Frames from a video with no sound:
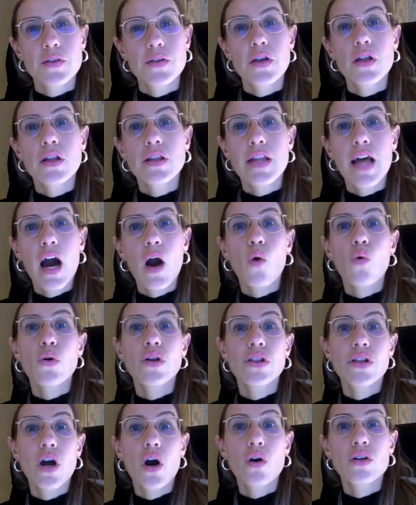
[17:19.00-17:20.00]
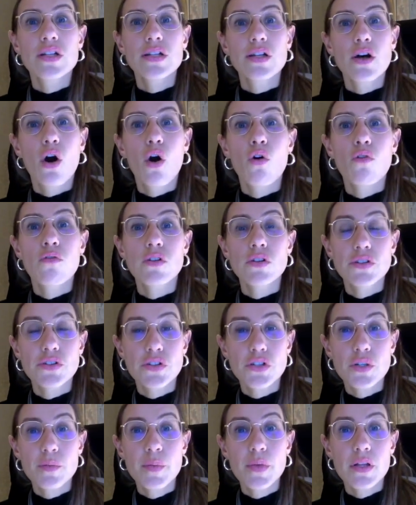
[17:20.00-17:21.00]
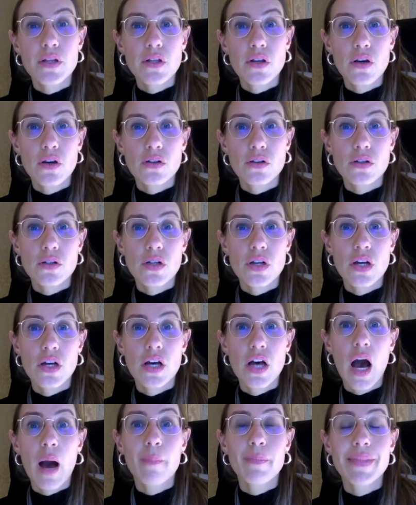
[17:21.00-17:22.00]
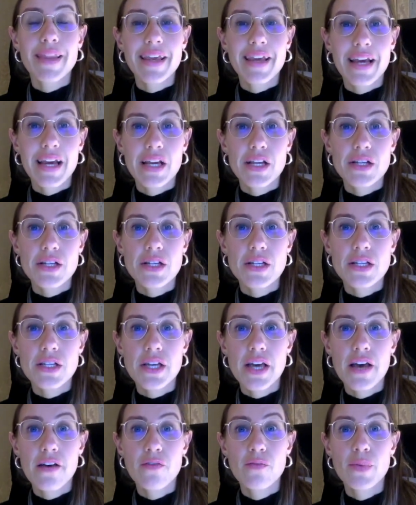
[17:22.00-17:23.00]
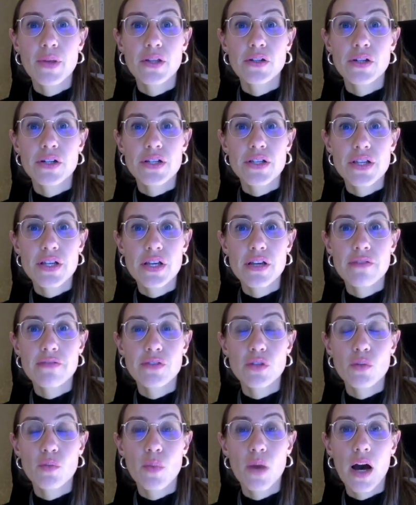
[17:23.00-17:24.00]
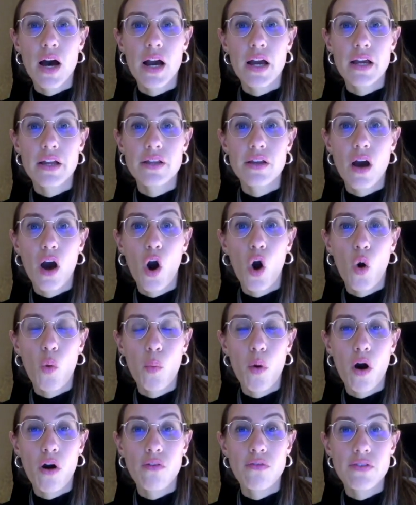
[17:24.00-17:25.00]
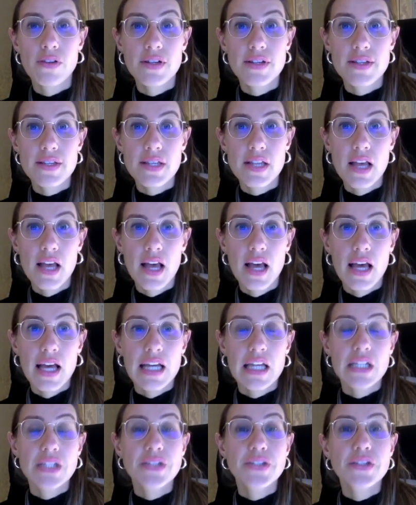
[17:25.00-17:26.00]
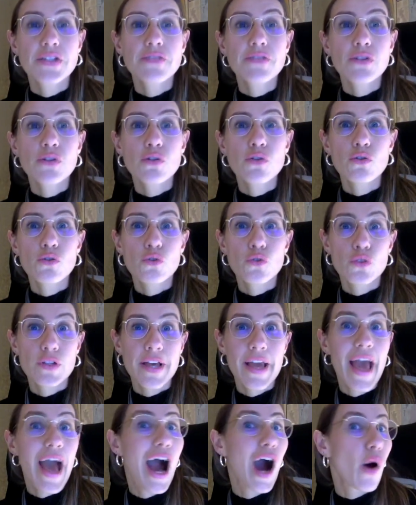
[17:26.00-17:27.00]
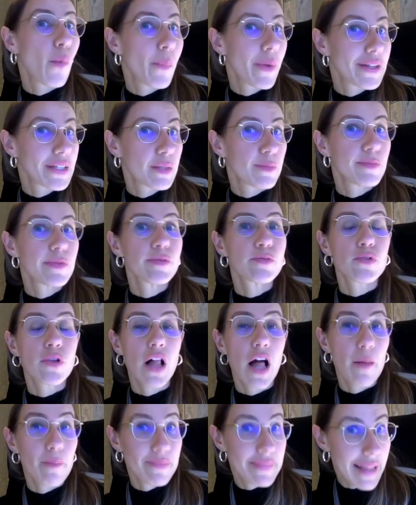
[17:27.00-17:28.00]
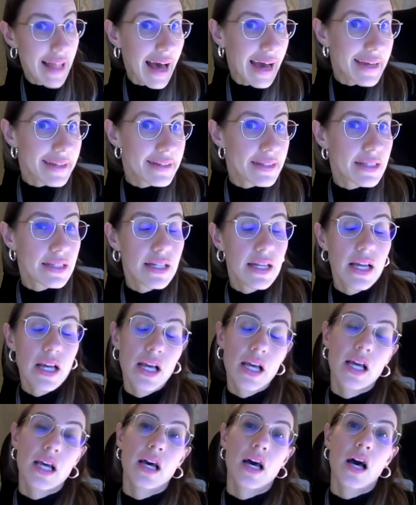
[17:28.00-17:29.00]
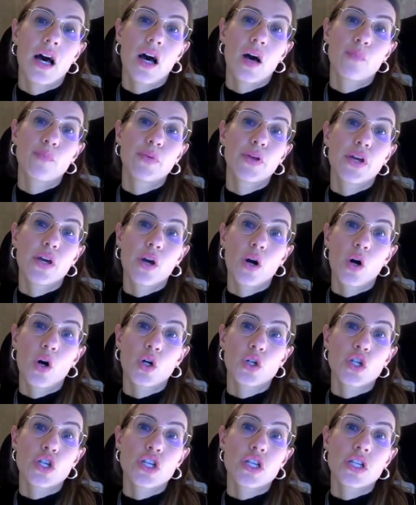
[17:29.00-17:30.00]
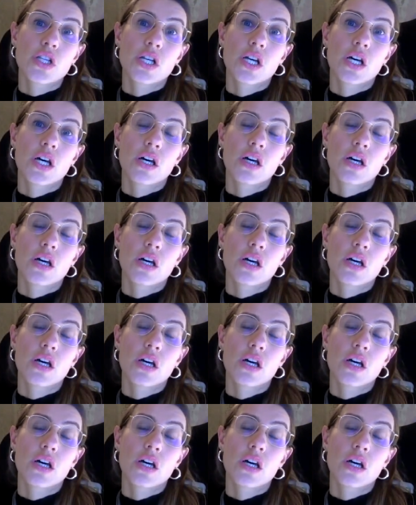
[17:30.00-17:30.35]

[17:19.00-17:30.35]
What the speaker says: Till now, we know that over 3 million applications have been received by the Home Office. It's difficult to say how many people applied because